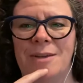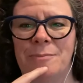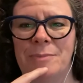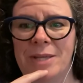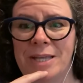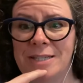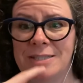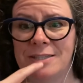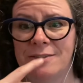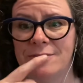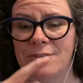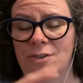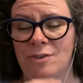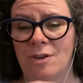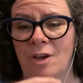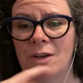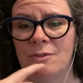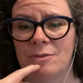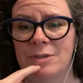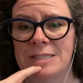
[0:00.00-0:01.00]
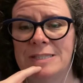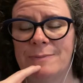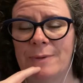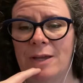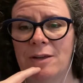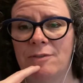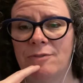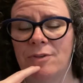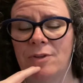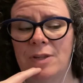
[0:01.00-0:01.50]
because if you're not
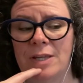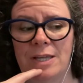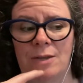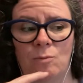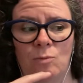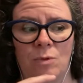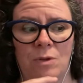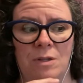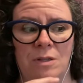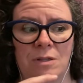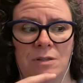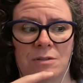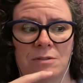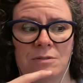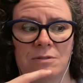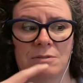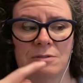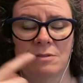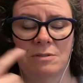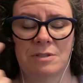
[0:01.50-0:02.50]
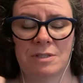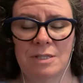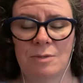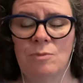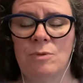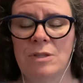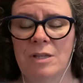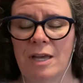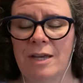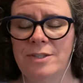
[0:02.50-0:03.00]
respectful, it will
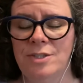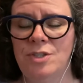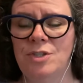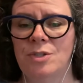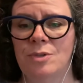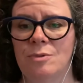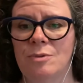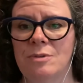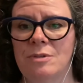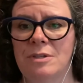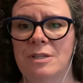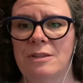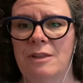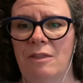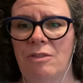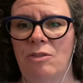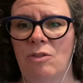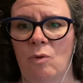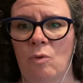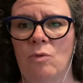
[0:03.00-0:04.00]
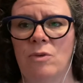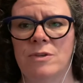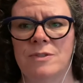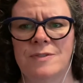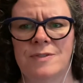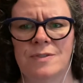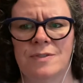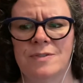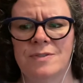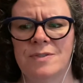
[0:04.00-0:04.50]
cut you. The
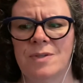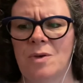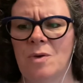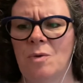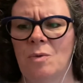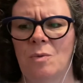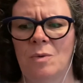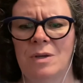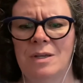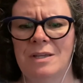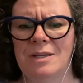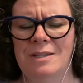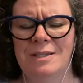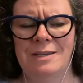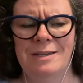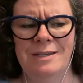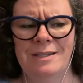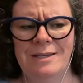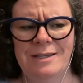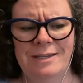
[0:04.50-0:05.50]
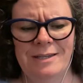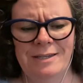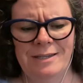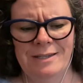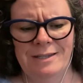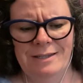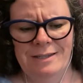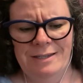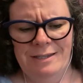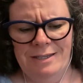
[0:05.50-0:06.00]
thorns are so
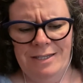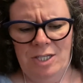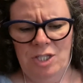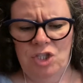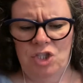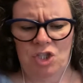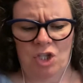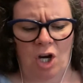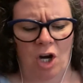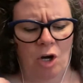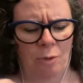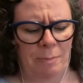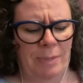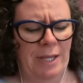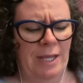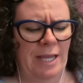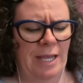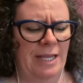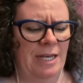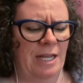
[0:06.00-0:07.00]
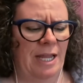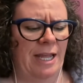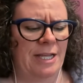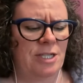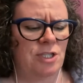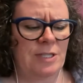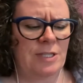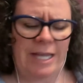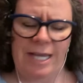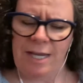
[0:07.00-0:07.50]
sharp, and I
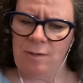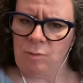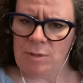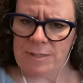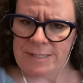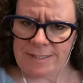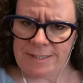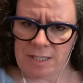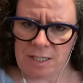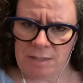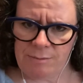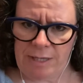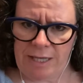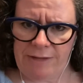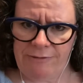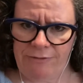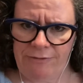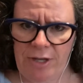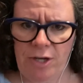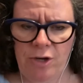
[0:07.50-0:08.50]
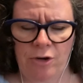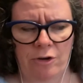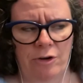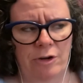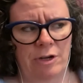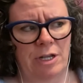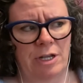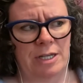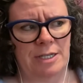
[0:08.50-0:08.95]
actually had one stuck on my finger,